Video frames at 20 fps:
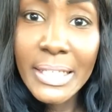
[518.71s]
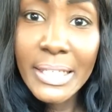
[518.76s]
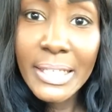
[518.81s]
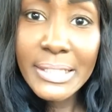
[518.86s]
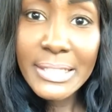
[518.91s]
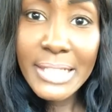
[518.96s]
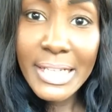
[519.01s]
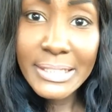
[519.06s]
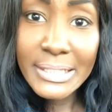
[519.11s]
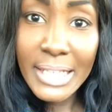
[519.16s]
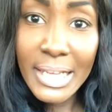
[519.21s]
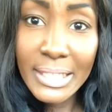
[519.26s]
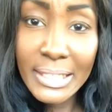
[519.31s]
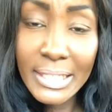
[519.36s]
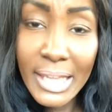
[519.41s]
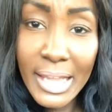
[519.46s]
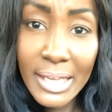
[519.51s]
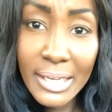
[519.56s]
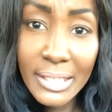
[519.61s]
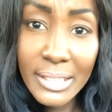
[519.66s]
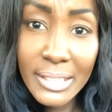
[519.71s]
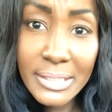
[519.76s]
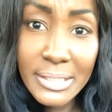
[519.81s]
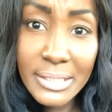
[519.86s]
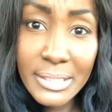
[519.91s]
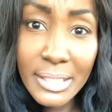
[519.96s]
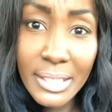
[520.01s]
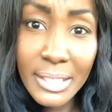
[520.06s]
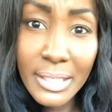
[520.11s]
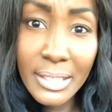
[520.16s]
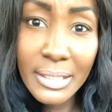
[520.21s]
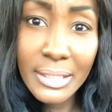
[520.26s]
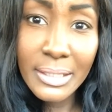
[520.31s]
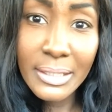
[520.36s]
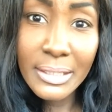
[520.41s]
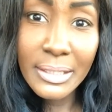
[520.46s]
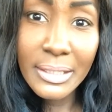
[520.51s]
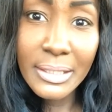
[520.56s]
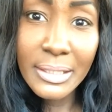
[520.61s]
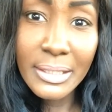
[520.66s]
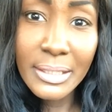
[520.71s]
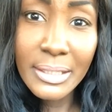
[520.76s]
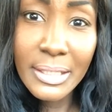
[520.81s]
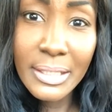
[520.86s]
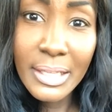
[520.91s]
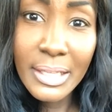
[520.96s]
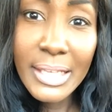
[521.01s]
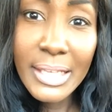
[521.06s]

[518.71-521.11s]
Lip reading: It's not Taliana. It's Taliana.